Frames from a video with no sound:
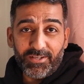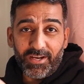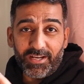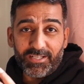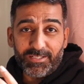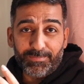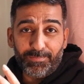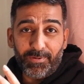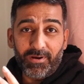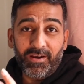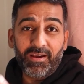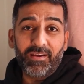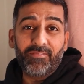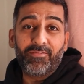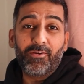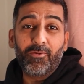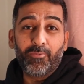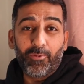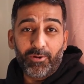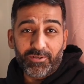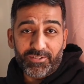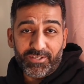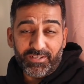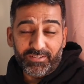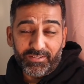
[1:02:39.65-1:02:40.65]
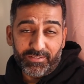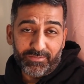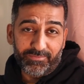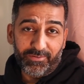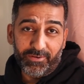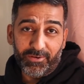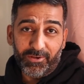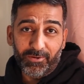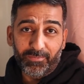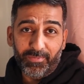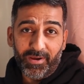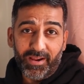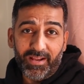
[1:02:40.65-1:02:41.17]
Jasper, if you're watching this
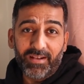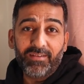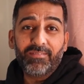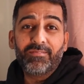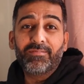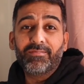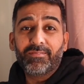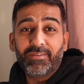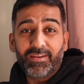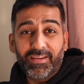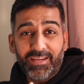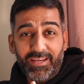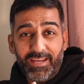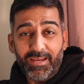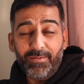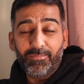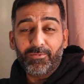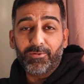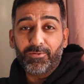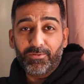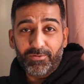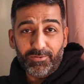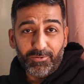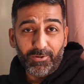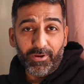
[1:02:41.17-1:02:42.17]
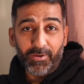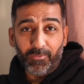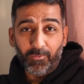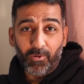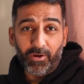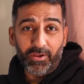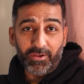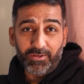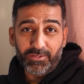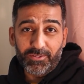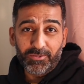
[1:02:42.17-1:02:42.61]
video, mate, keep doing what